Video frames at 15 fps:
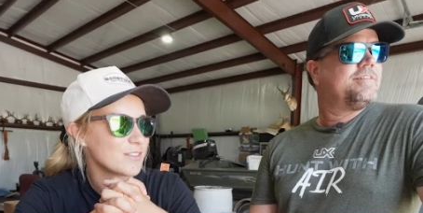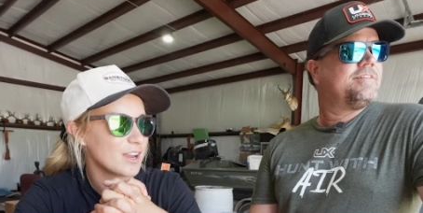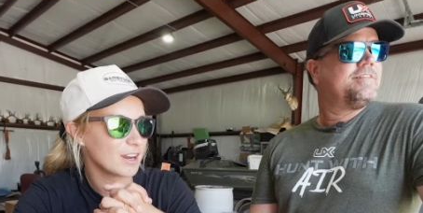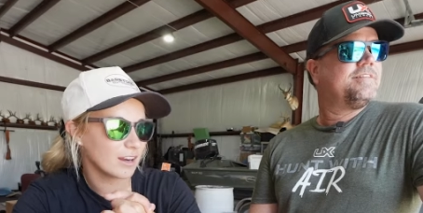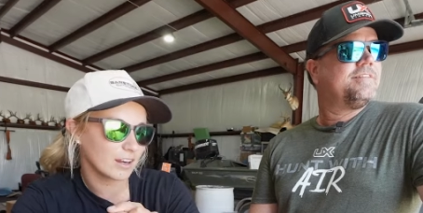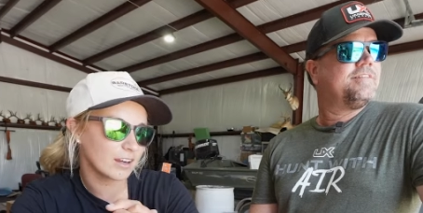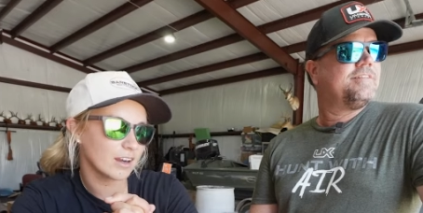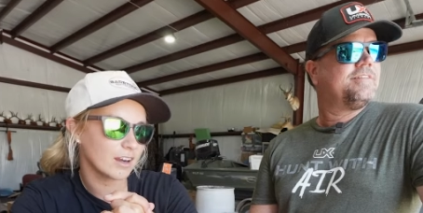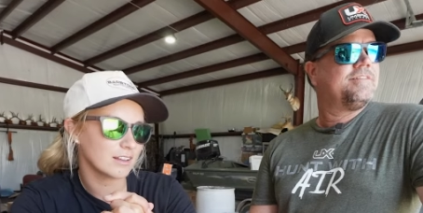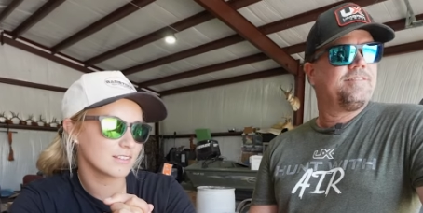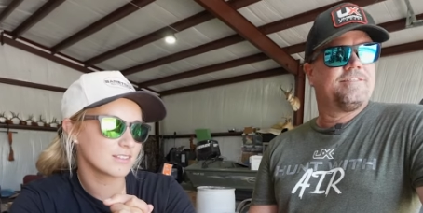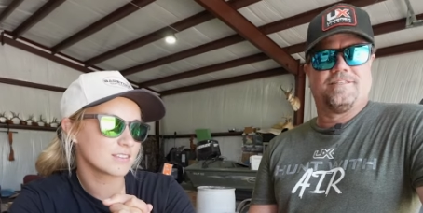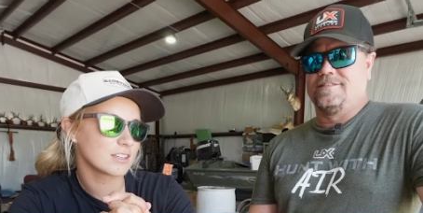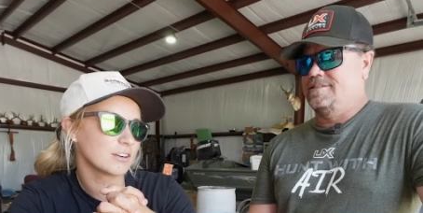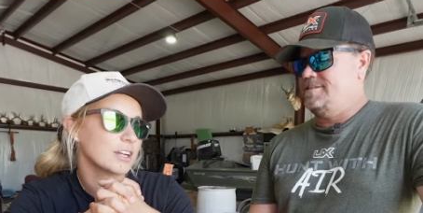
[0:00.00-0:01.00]
Speaker 1: of air guns.
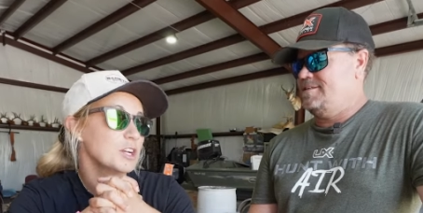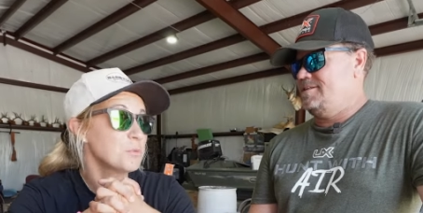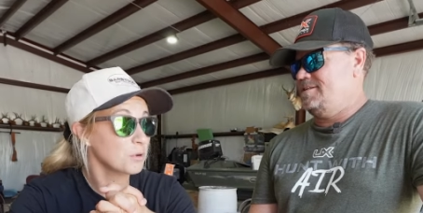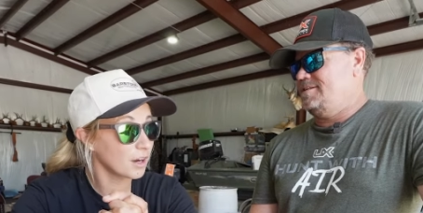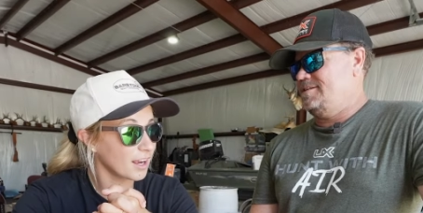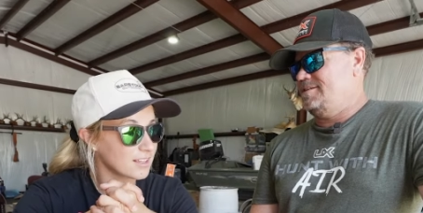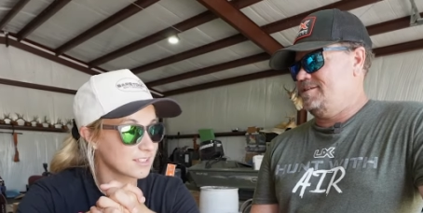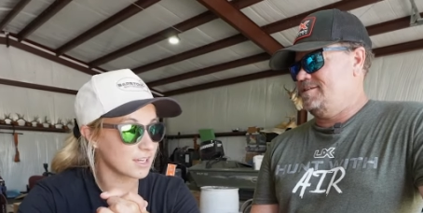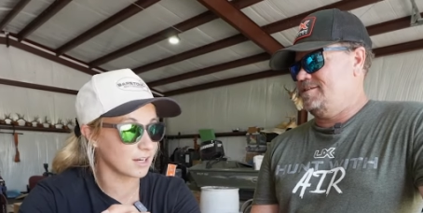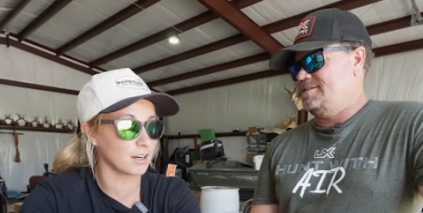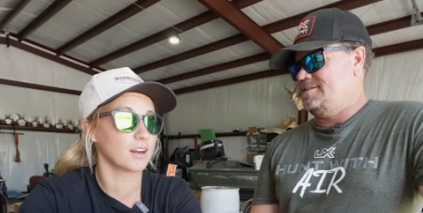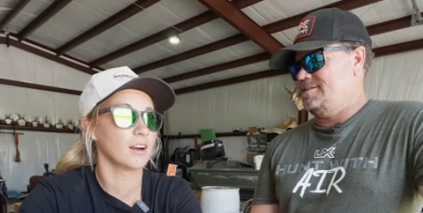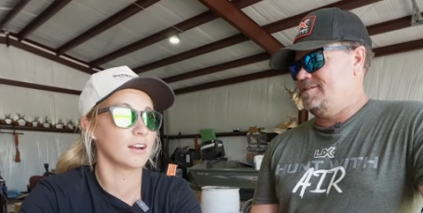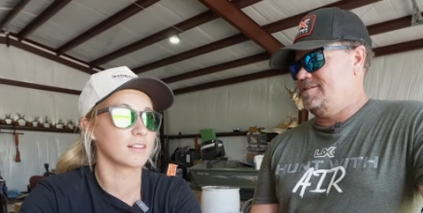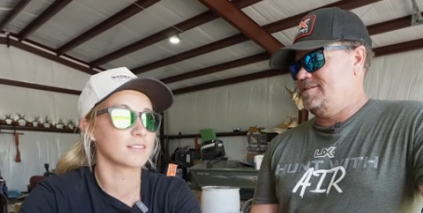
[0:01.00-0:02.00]
They're Umarex air
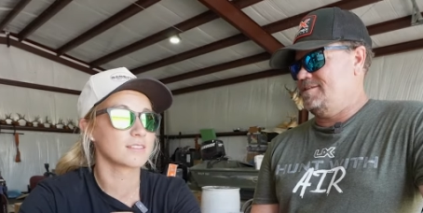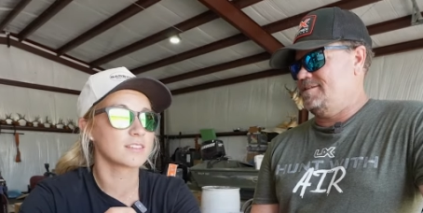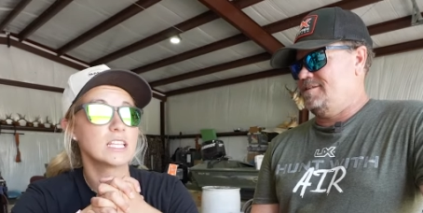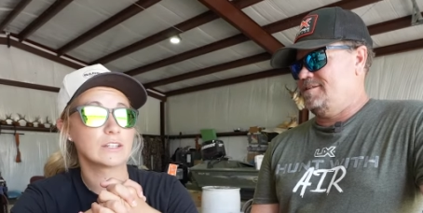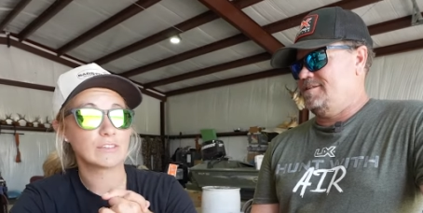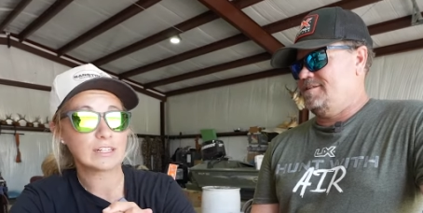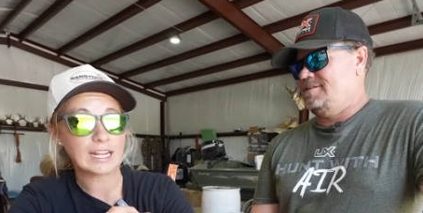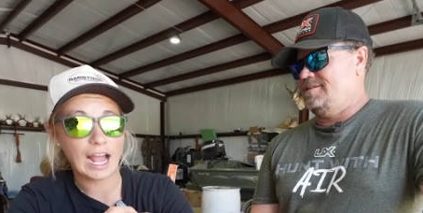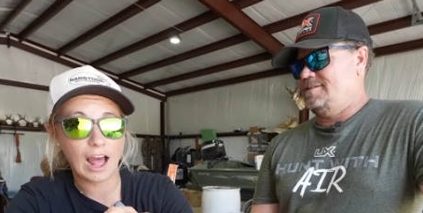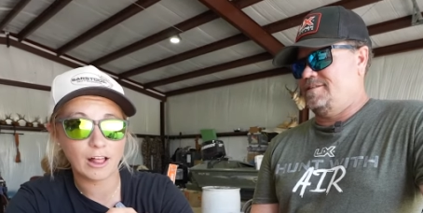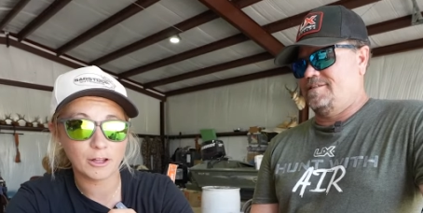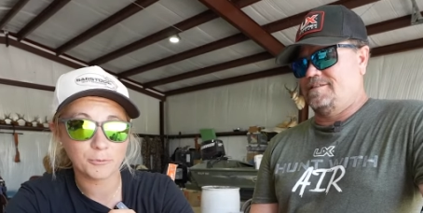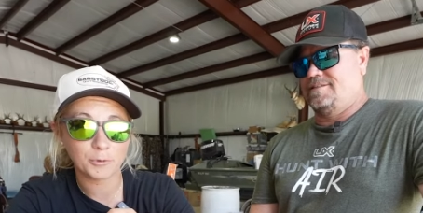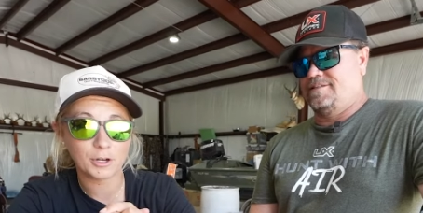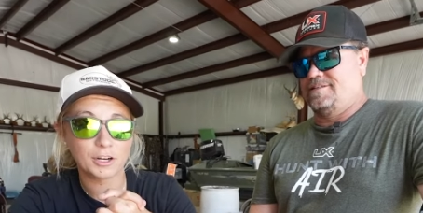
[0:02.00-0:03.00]
guns, different
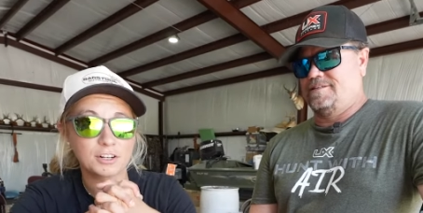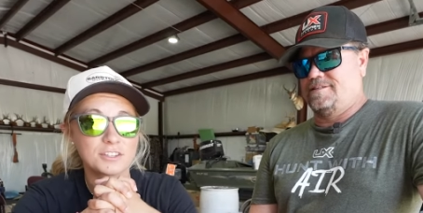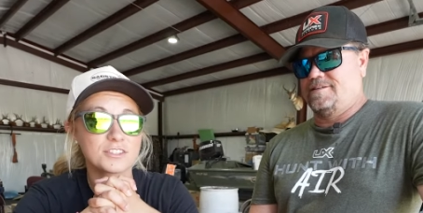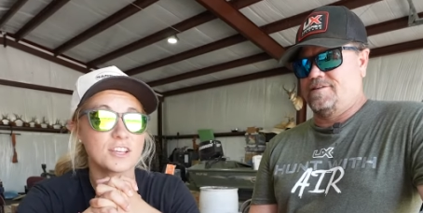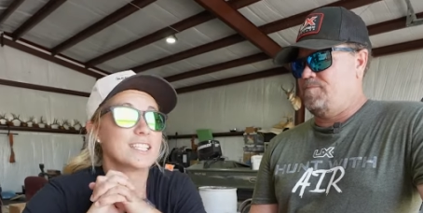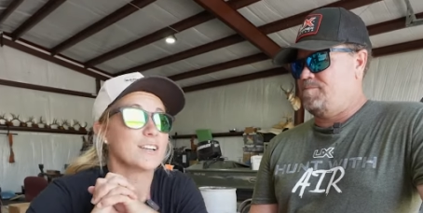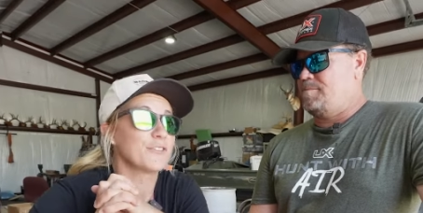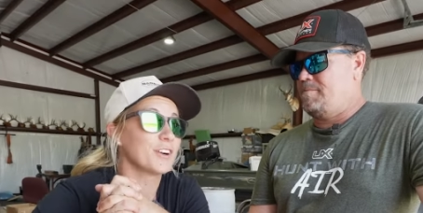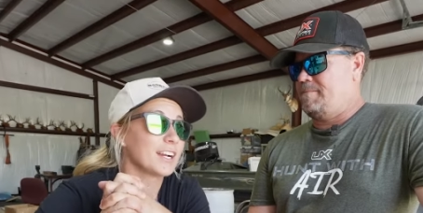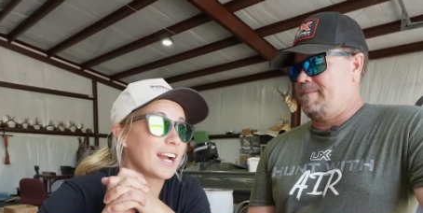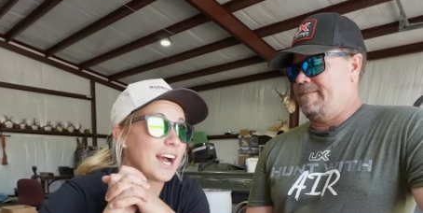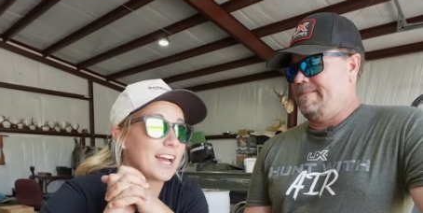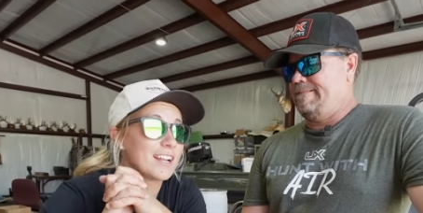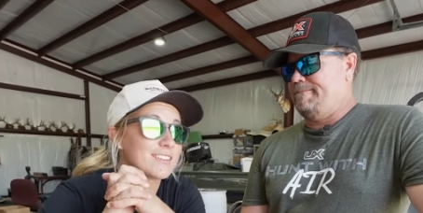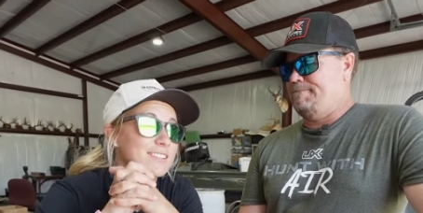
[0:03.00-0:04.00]
calibers, different
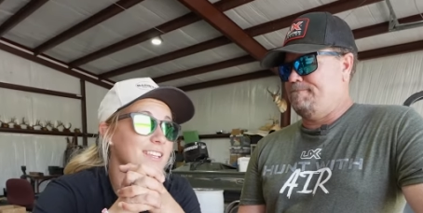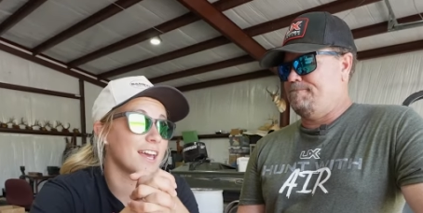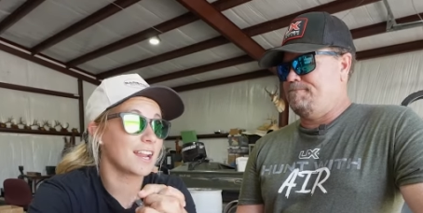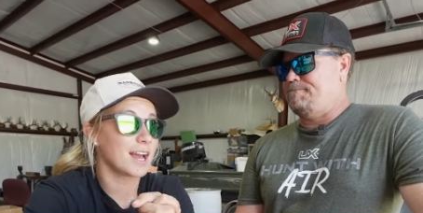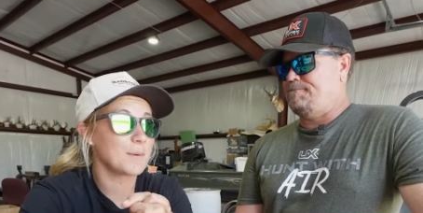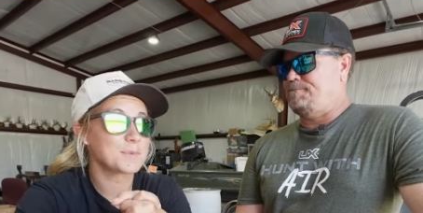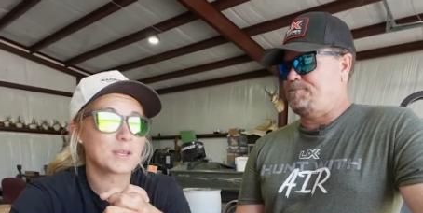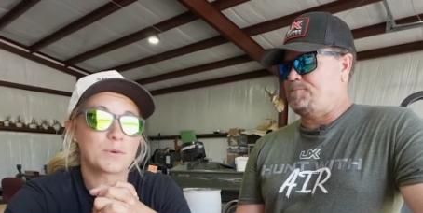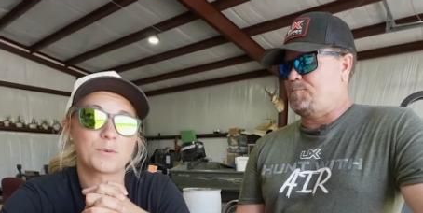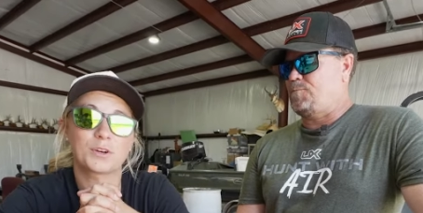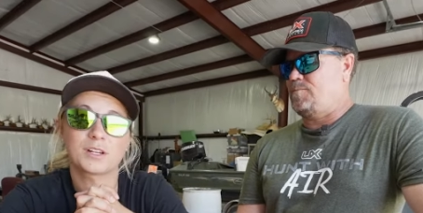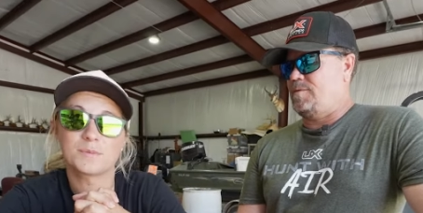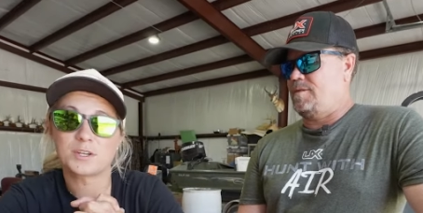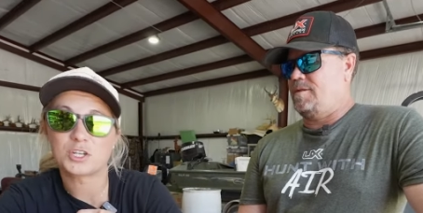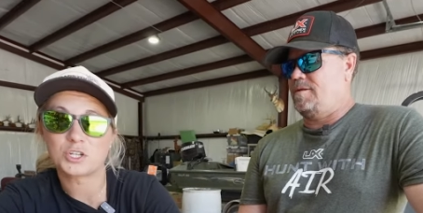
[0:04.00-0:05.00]
kind of setups that we're gonna
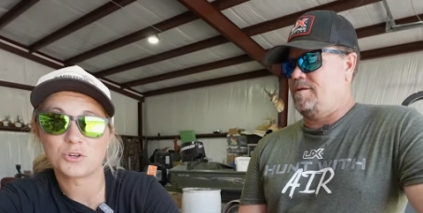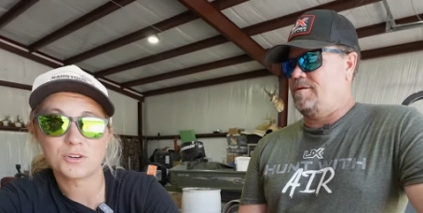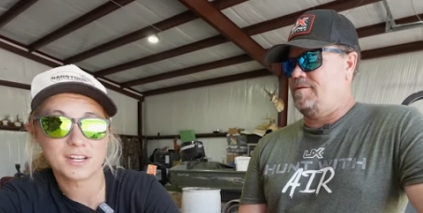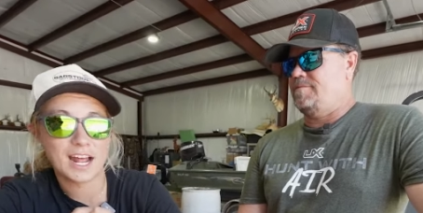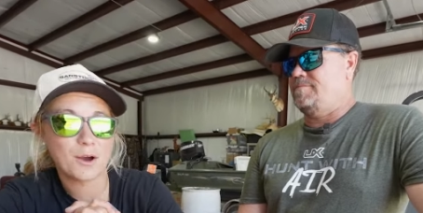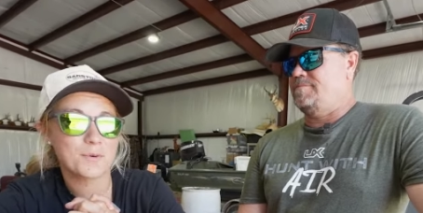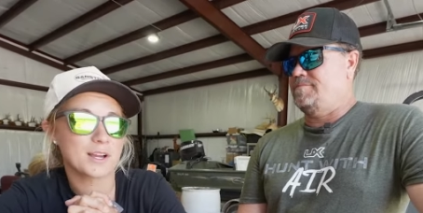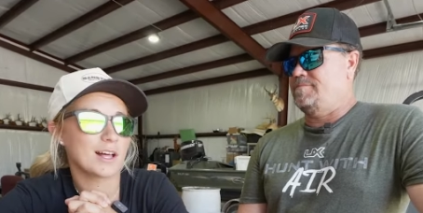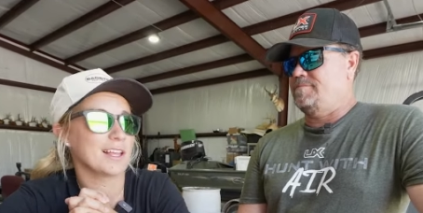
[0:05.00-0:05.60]
be shooting at. We